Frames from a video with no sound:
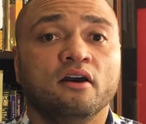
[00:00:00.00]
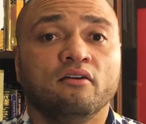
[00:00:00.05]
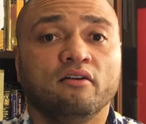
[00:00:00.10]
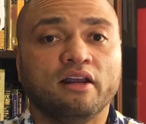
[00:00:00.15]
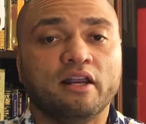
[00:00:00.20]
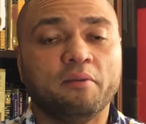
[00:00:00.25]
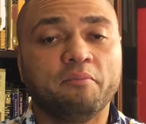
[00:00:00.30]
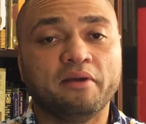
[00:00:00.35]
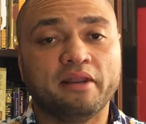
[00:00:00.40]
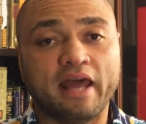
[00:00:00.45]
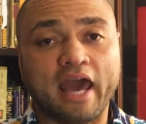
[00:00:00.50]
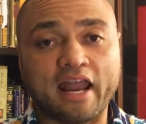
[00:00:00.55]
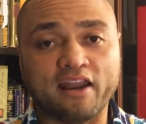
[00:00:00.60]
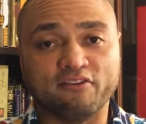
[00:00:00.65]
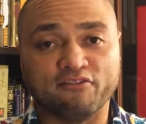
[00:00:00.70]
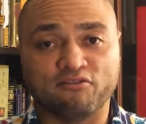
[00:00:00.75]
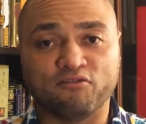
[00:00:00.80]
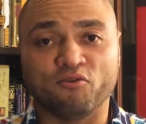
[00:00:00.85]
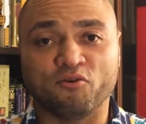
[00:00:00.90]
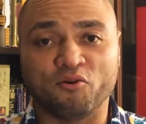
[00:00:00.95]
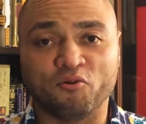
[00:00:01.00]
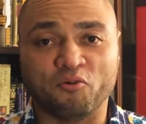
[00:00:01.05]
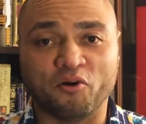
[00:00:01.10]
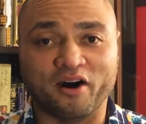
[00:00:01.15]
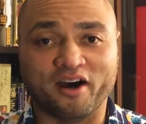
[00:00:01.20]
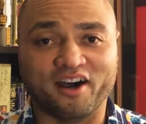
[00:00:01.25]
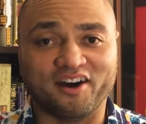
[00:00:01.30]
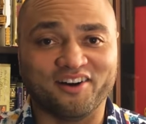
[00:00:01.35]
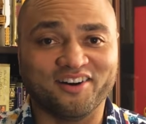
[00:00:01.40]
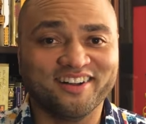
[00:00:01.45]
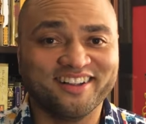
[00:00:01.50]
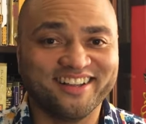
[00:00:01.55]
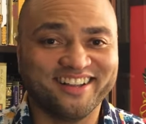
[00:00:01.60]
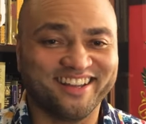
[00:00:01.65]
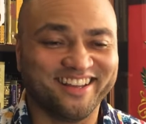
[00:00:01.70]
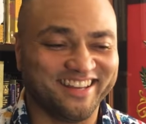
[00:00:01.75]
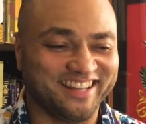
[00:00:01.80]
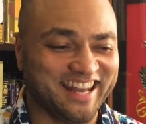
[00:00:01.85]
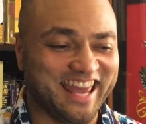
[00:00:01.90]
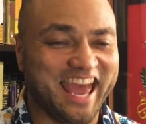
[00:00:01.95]
Right? I've been at it for a while
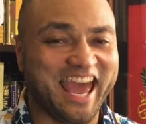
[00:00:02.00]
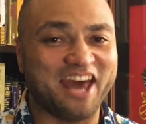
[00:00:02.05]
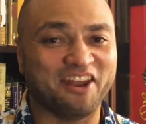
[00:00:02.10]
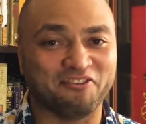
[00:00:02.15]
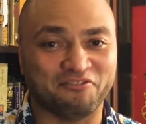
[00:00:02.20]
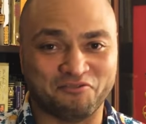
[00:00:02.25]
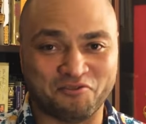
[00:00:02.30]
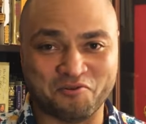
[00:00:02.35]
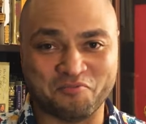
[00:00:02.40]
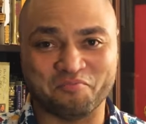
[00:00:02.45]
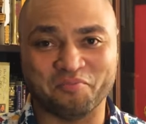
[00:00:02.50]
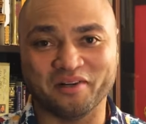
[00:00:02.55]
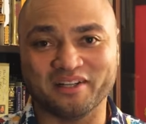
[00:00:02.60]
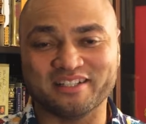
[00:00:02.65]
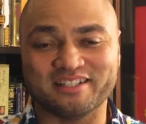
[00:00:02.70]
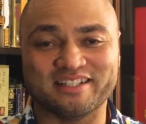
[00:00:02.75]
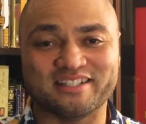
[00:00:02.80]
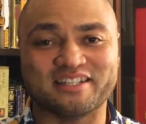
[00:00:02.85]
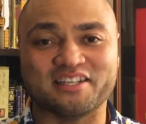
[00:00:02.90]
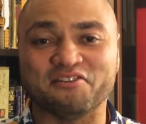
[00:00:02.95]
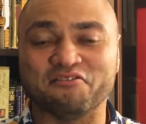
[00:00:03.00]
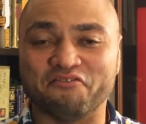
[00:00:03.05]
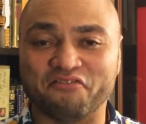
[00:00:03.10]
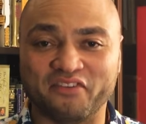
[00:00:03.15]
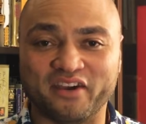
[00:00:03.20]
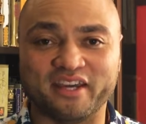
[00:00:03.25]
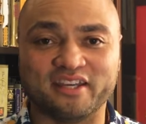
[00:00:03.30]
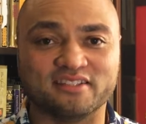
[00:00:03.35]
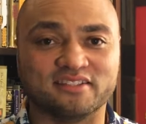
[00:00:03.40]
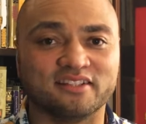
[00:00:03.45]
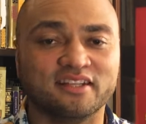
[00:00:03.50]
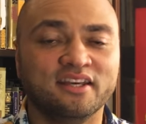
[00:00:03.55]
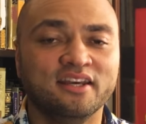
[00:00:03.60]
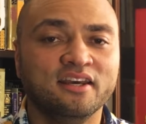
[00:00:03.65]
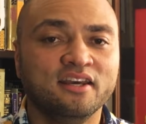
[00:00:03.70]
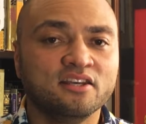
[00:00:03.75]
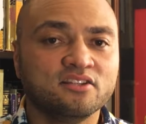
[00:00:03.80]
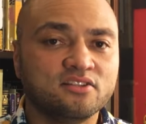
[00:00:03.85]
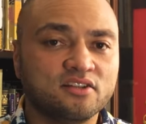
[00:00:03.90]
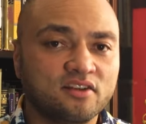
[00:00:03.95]
and had a few punches in the face.
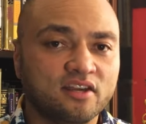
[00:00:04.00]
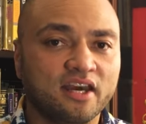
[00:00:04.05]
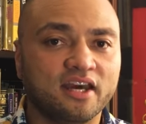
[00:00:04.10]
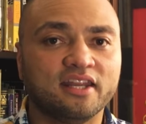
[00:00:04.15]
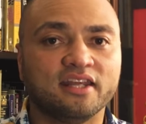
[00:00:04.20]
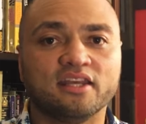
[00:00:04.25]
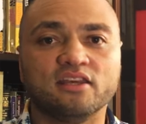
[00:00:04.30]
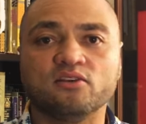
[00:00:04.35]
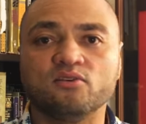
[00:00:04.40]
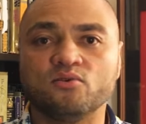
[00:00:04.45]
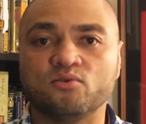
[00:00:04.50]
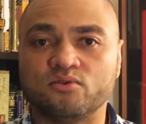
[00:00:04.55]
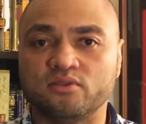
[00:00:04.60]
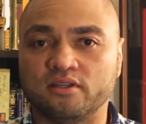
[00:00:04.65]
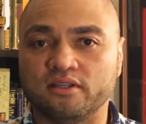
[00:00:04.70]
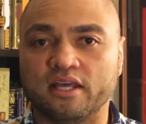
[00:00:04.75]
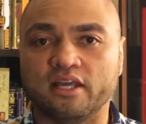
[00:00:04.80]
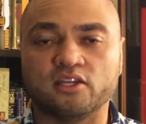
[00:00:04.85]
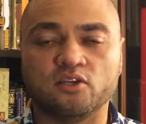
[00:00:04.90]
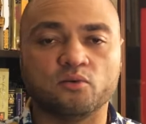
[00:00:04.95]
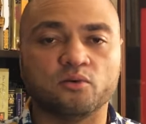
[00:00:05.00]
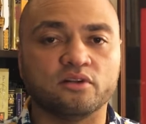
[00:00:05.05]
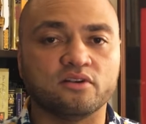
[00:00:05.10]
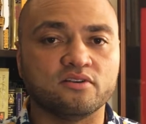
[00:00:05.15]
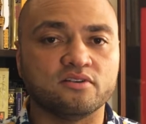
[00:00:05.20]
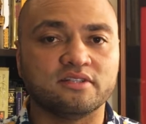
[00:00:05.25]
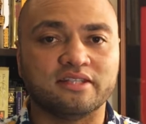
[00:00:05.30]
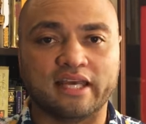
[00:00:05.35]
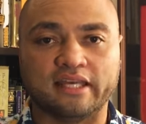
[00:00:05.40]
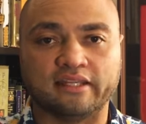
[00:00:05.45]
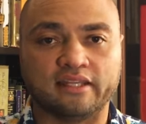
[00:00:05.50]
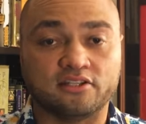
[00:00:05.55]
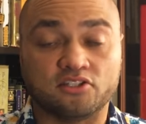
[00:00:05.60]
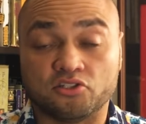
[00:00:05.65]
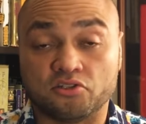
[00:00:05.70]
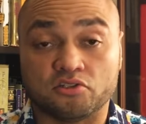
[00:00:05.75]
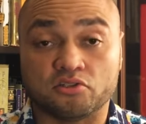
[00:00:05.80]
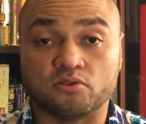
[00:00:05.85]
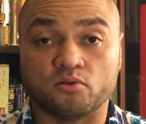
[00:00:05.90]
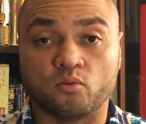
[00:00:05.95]
So you kind of get used to that. You understand that's
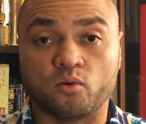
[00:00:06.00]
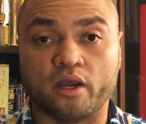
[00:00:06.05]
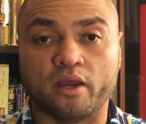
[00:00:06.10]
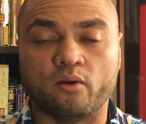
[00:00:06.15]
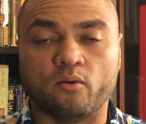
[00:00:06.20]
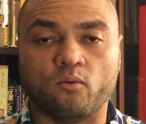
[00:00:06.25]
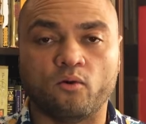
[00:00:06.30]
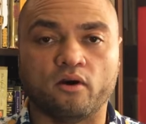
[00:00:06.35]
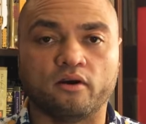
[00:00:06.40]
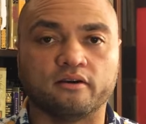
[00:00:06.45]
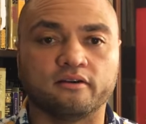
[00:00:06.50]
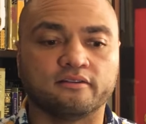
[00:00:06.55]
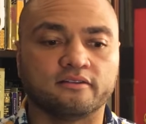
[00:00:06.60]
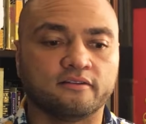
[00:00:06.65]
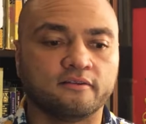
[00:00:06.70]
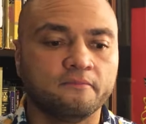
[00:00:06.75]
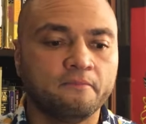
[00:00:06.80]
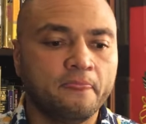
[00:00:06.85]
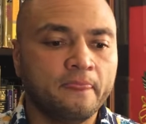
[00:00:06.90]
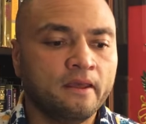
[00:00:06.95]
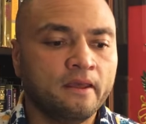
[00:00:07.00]
just the way it works.